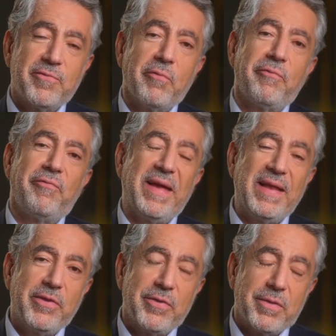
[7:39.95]
of
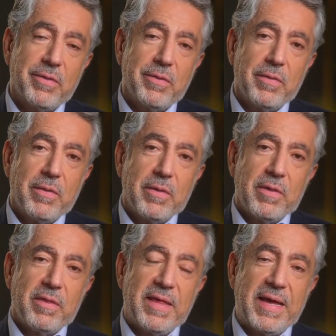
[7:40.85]
failure
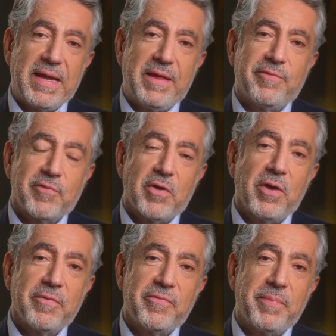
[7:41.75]
that is
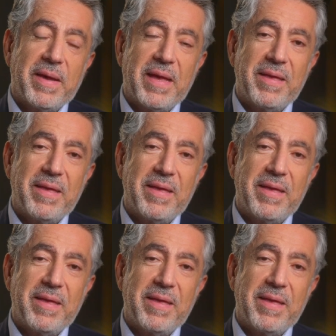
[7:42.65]
caused by